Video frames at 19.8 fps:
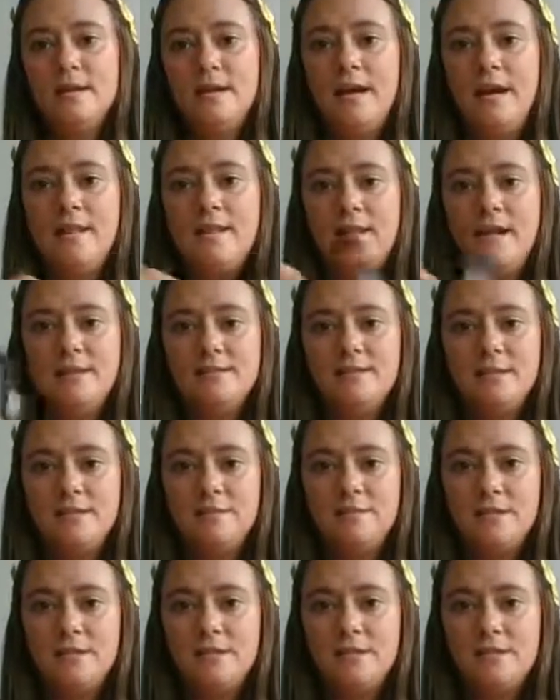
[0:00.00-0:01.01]
And that is your
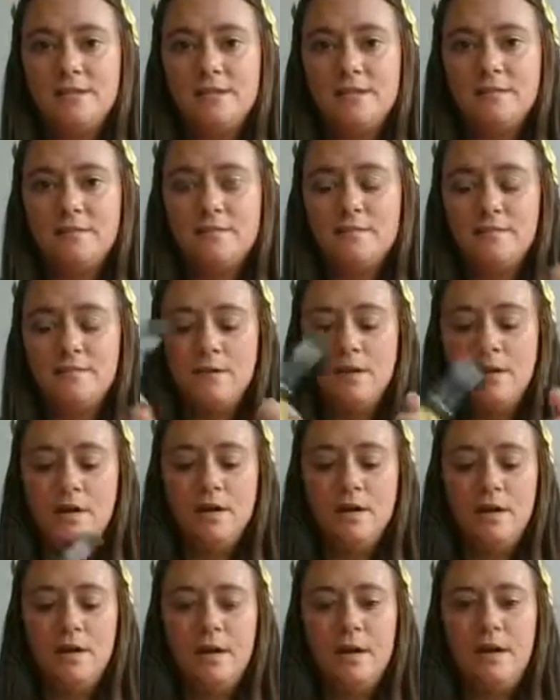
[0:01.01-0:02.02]
first leaf.
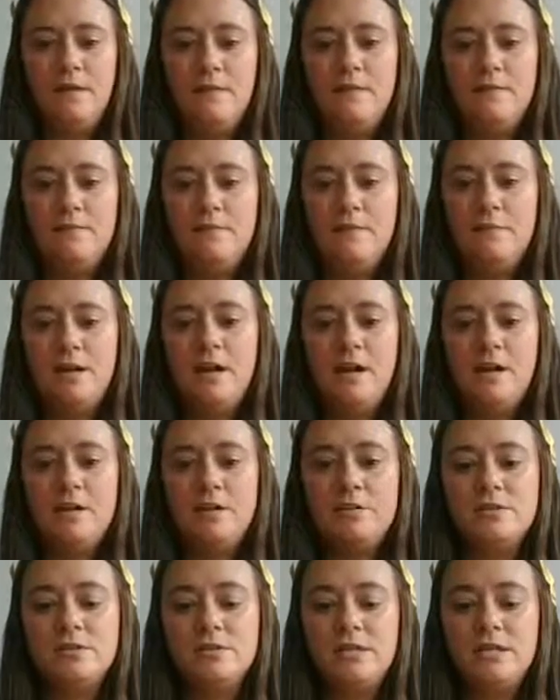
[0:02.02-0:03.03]
And then from there, you're
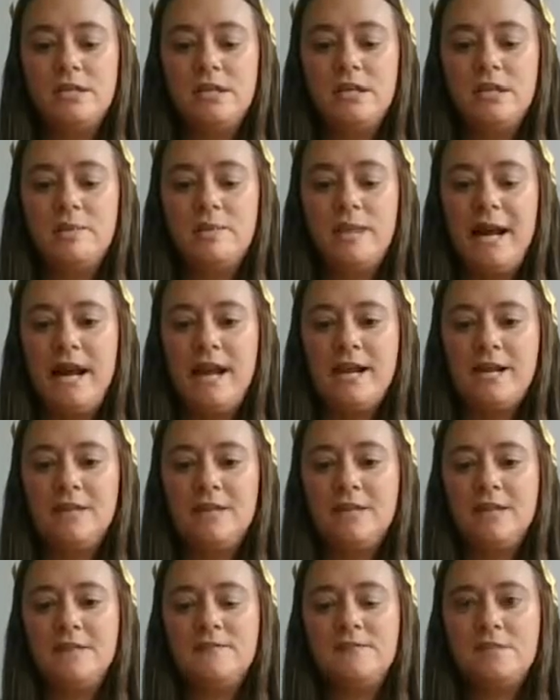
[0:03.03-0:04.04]
just gonna keep adding
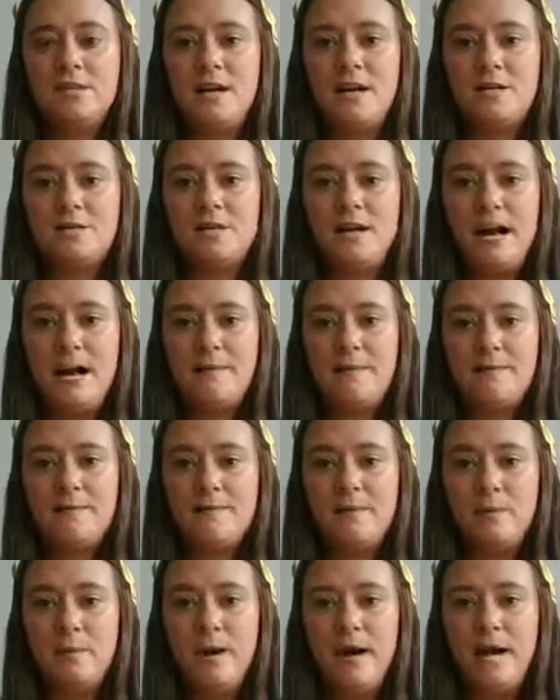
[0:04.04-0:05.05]
leaves on top of
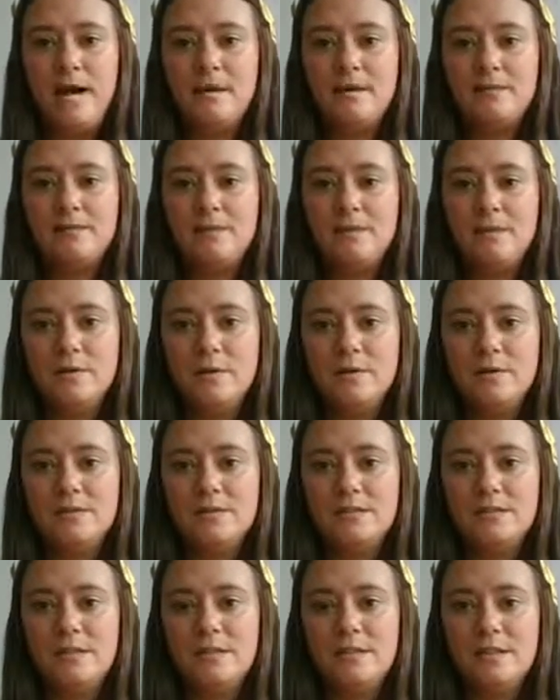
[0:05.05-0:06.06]
the wire so you don't
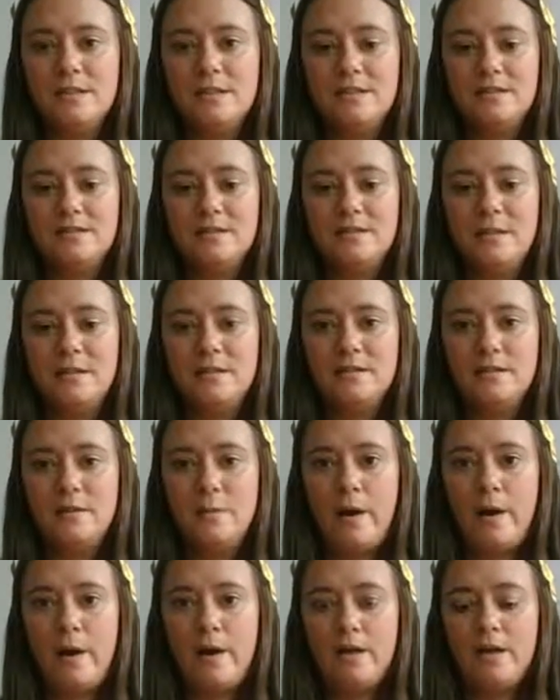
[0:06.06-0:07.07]
see this ugly
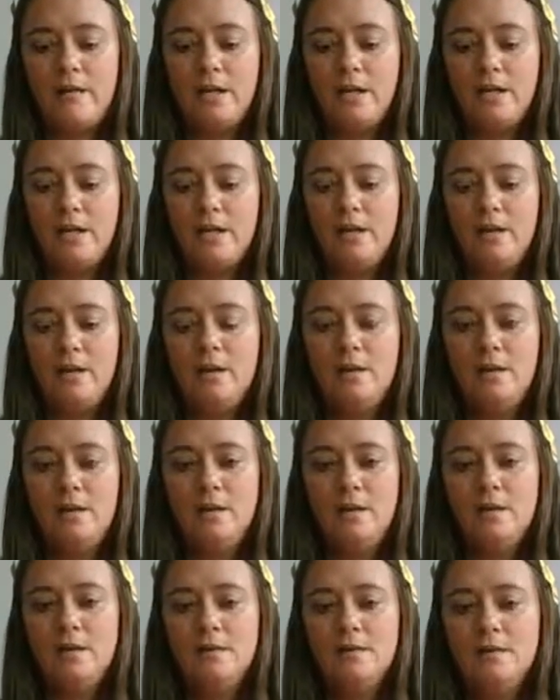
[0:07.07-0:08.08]
wire right here.
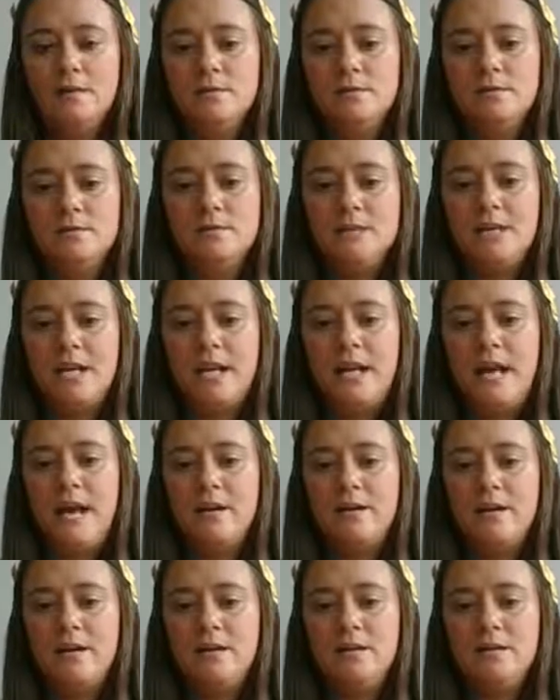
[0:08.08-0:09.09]
So I'm just gonna add
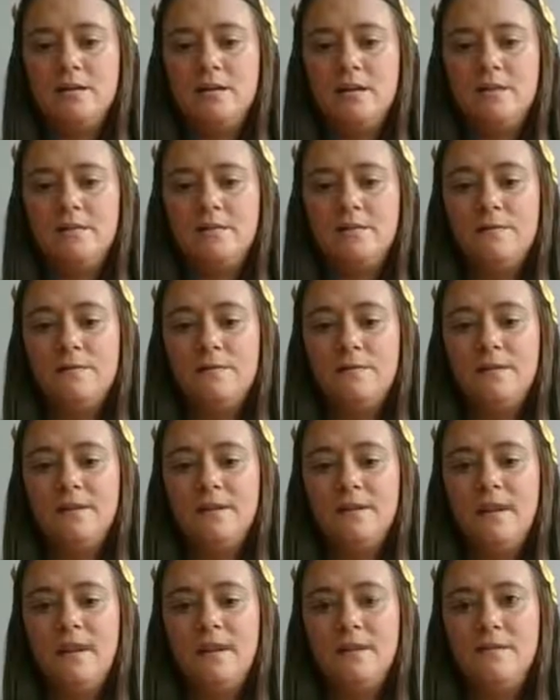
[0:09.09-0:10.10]
another leaf,
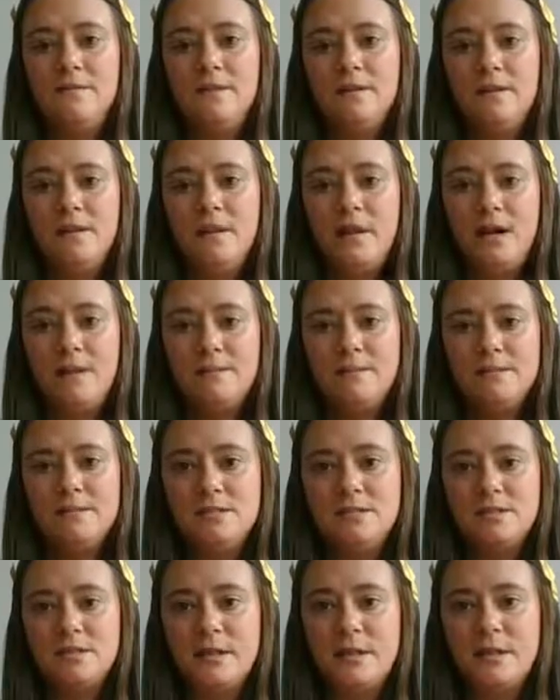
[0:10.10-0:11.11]
kind of in the opposite
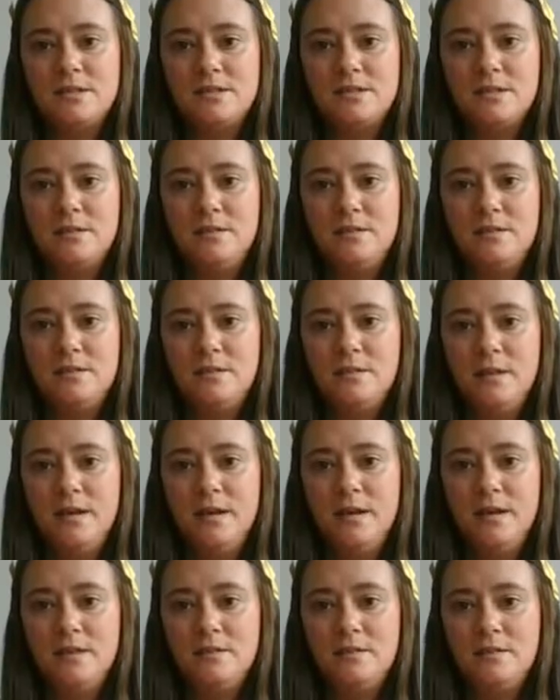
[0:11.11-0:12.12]
direction a little
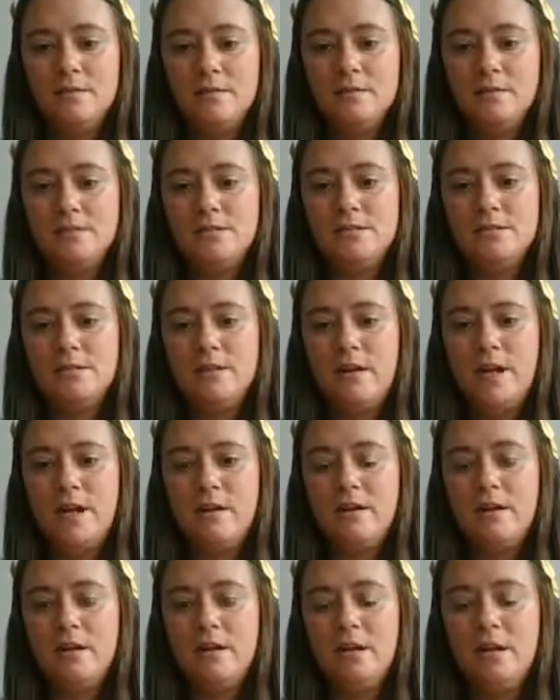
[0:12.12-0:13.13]
bit, just
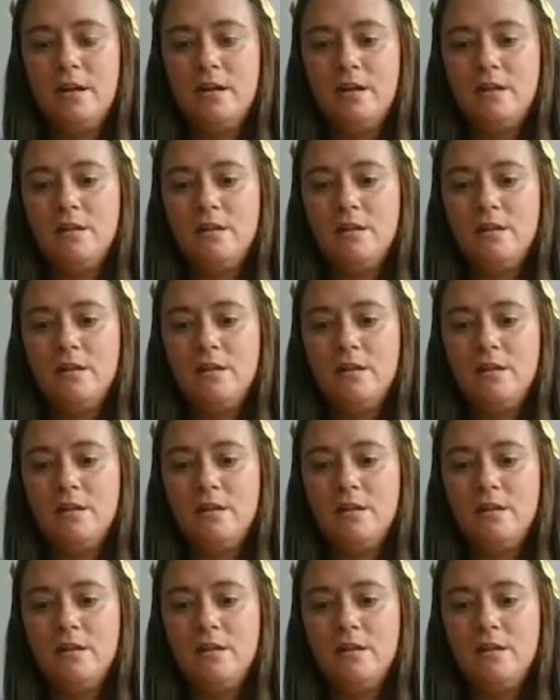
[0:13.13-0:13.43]
layering it.